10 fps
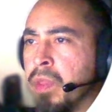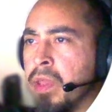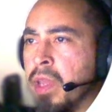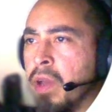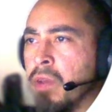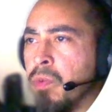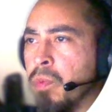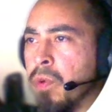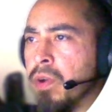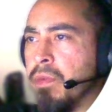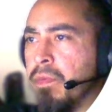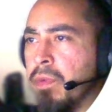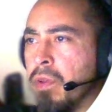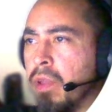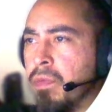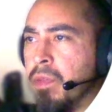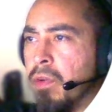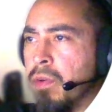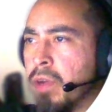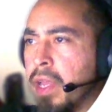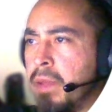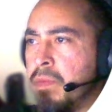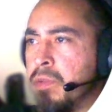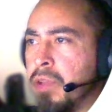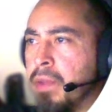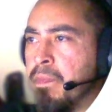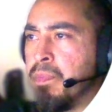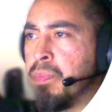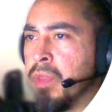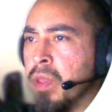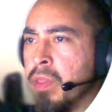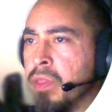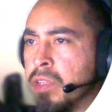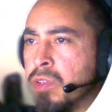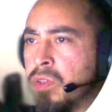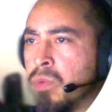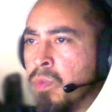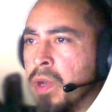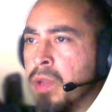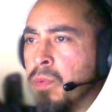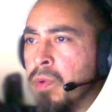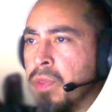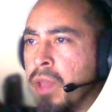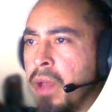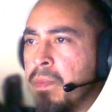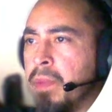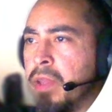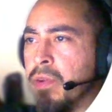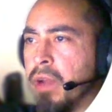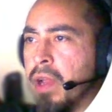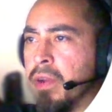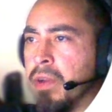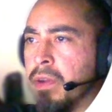Now the word of the Lord came to him, This one will not be your heir.